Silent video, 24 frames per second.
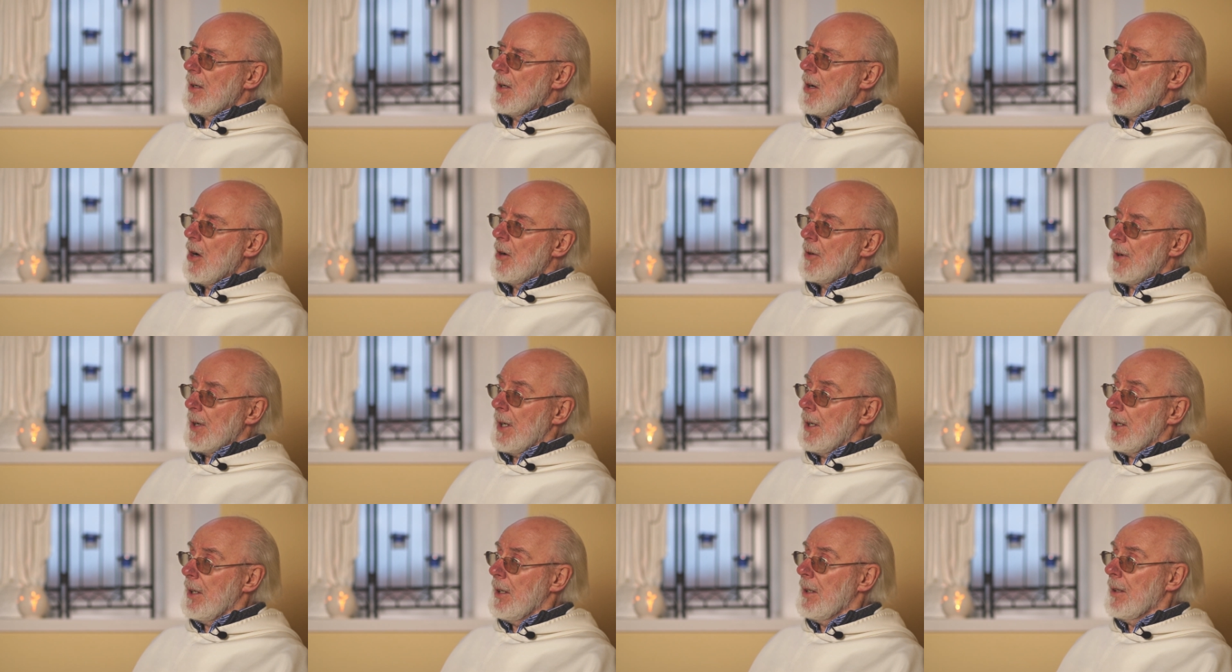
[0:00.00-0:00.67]
or
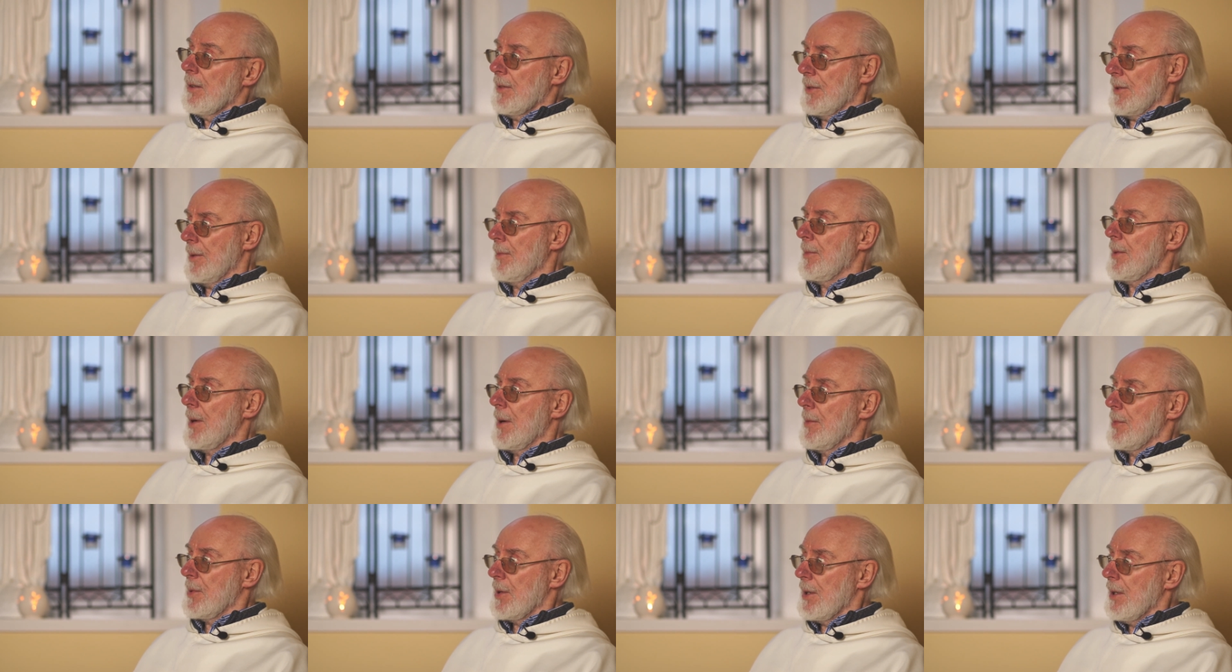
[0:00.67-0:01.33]

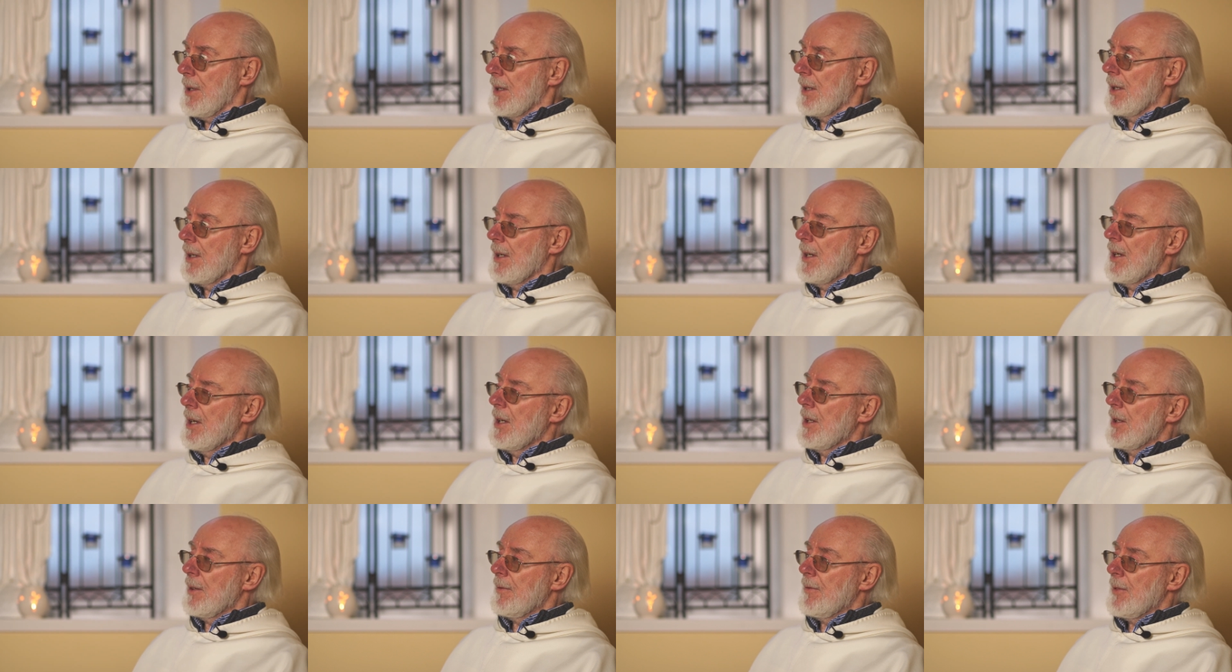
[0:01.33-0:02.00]
sometimes in
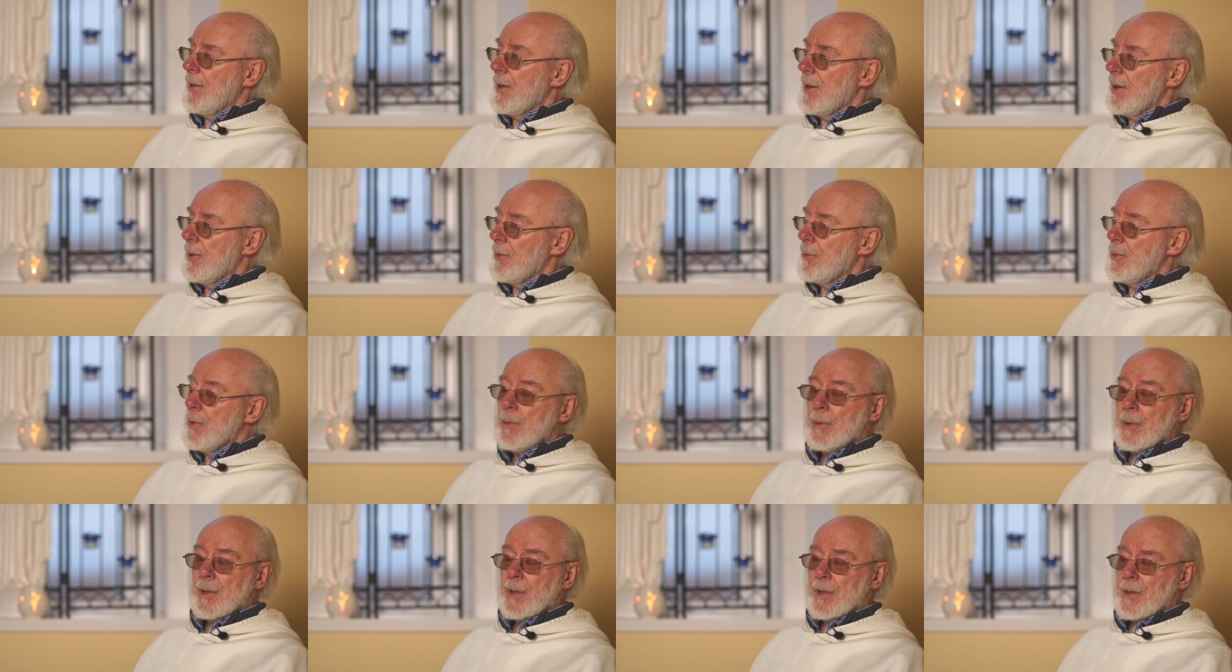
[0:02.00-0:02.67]
the very
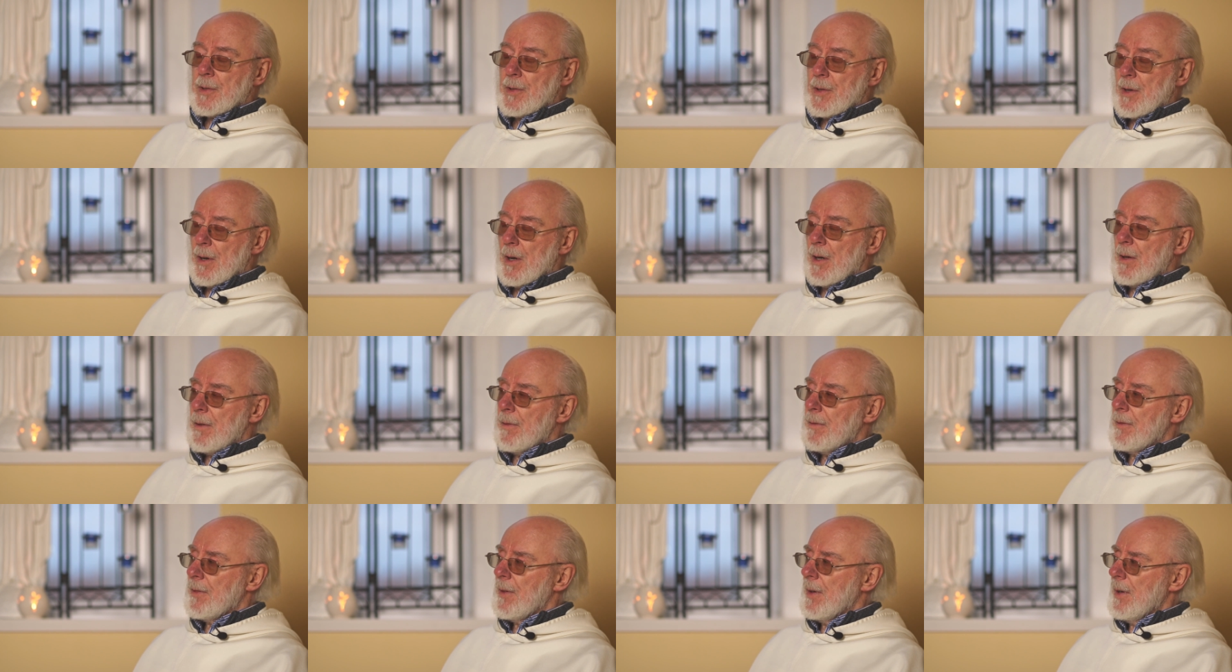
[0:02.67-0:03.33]
ruins
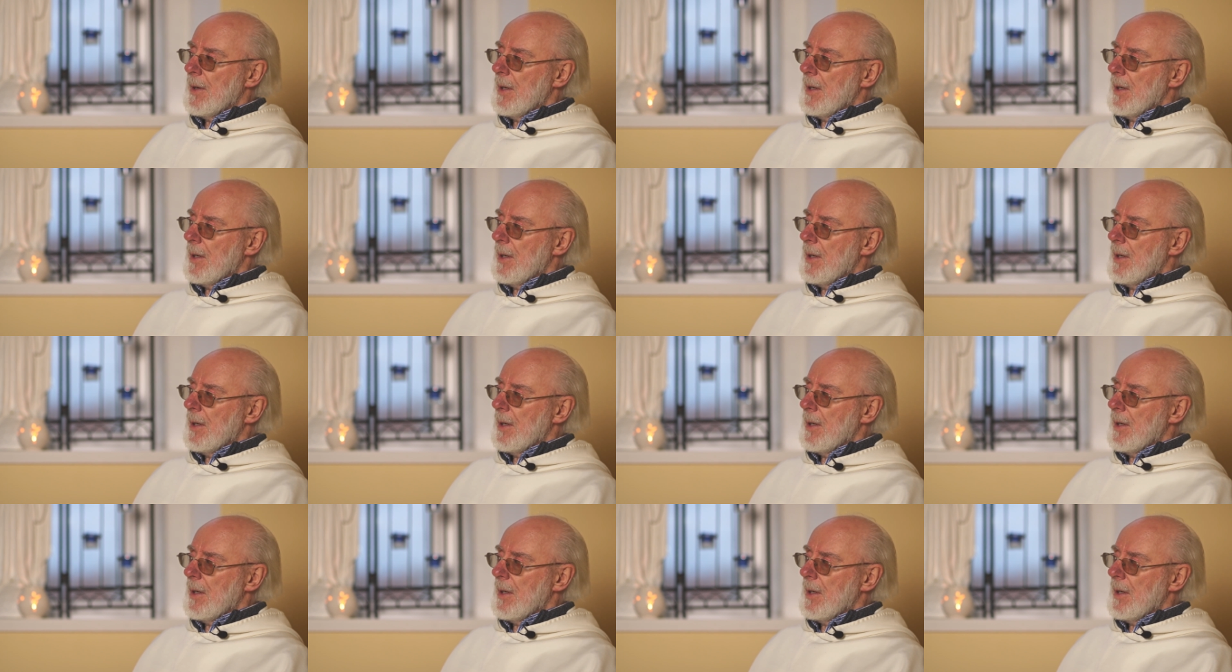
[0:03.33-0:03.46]
of